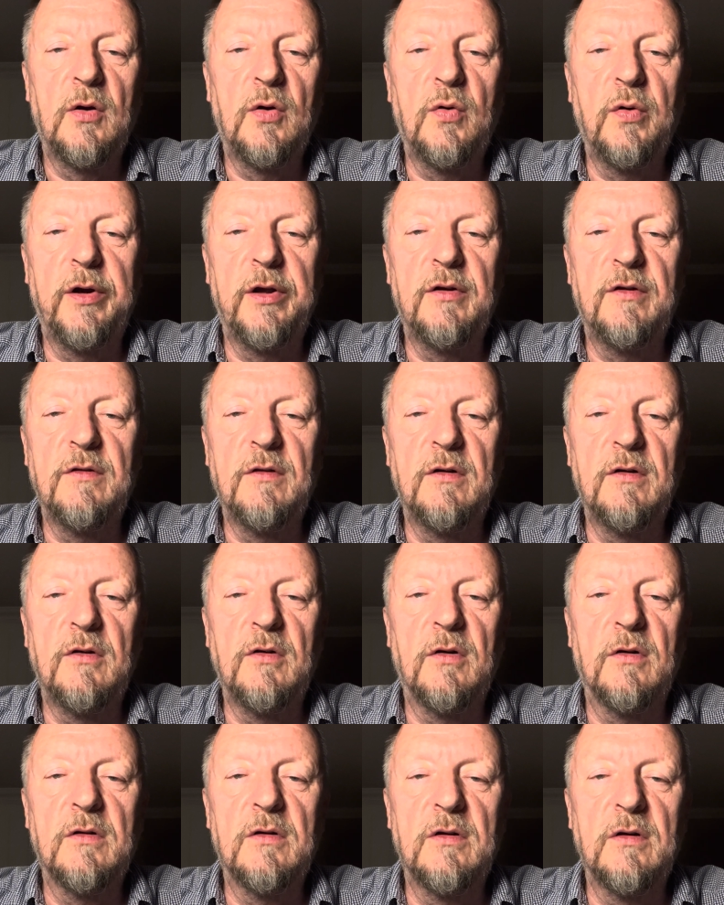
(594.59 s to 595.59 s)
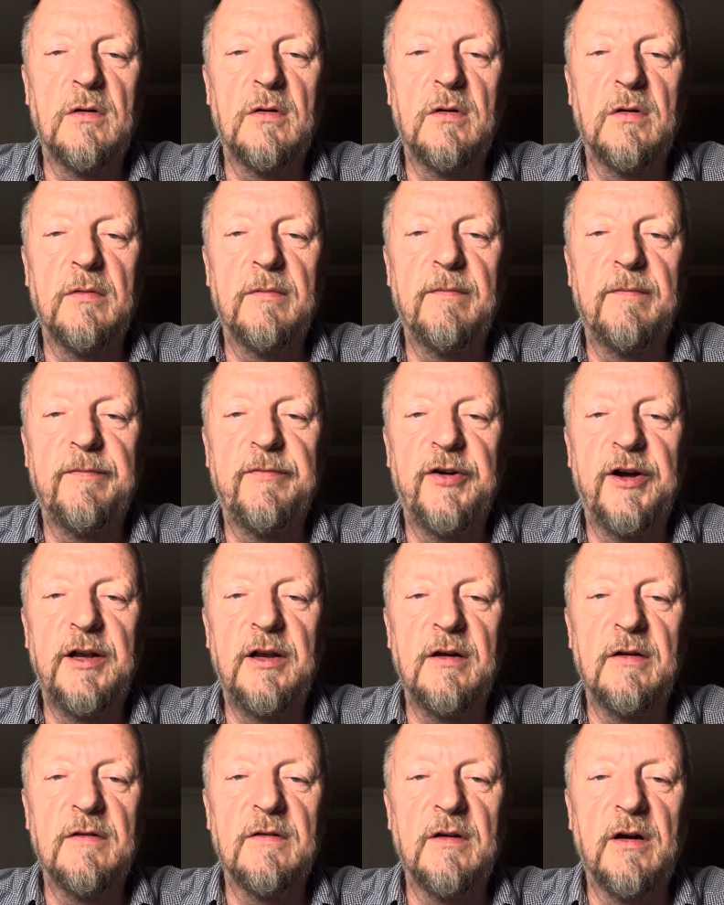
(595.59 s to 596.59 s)
going to the doctor or
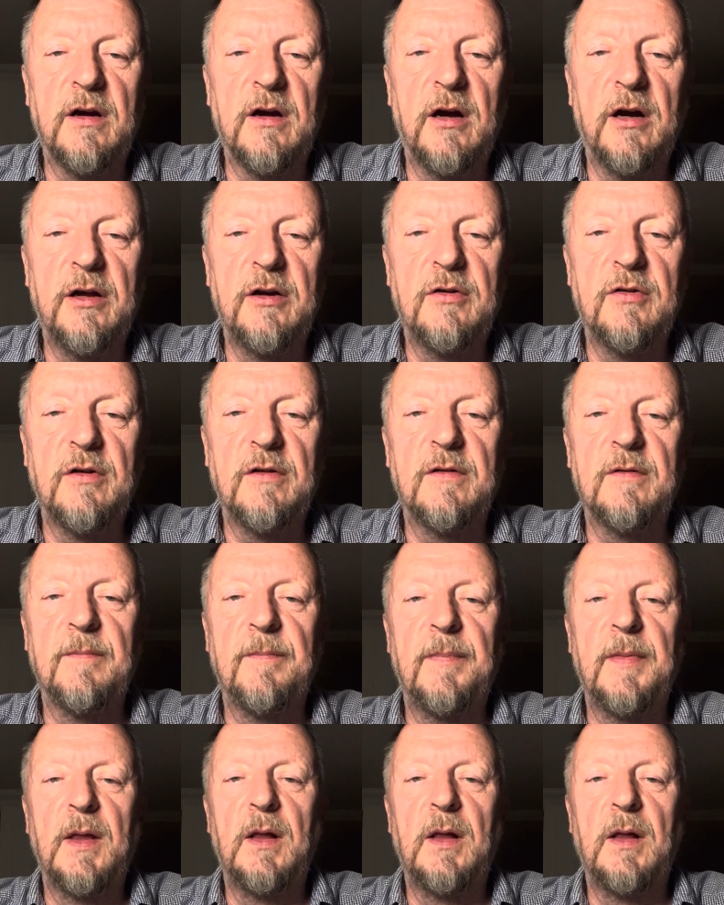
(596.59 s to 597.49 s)
finding a psychiatrist.